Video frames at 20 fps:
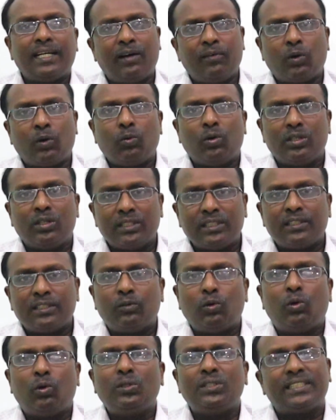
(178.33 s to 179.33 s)
our
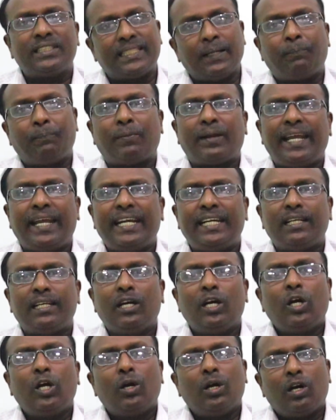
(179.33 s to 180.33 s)
own
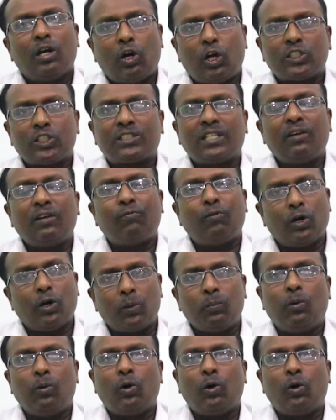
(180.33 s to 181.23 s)
separate hostel for